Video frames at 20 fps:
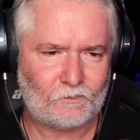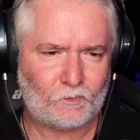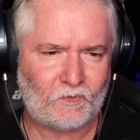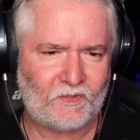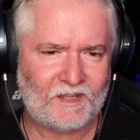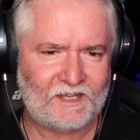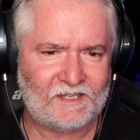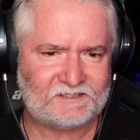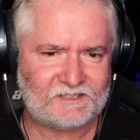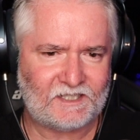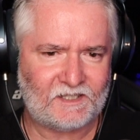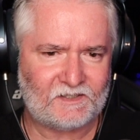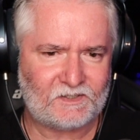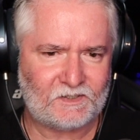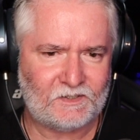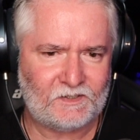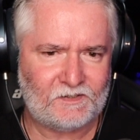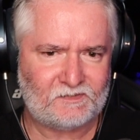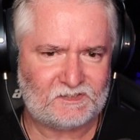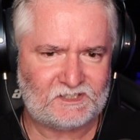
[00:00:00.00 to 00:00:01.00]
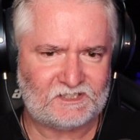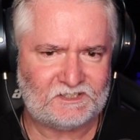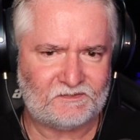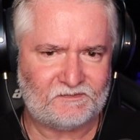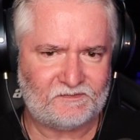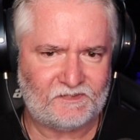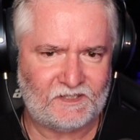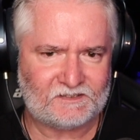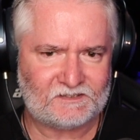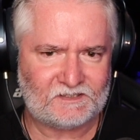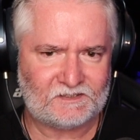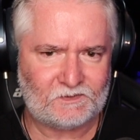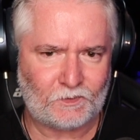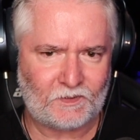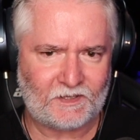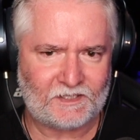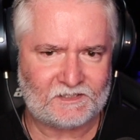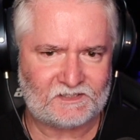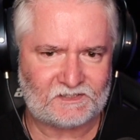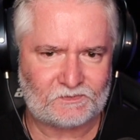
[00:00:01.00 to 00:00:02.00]
Will they attack her if she's infected,
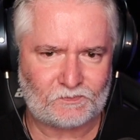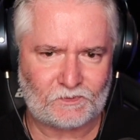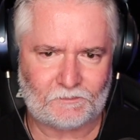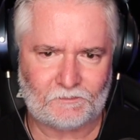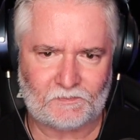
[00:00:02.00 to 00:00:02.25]
or will they just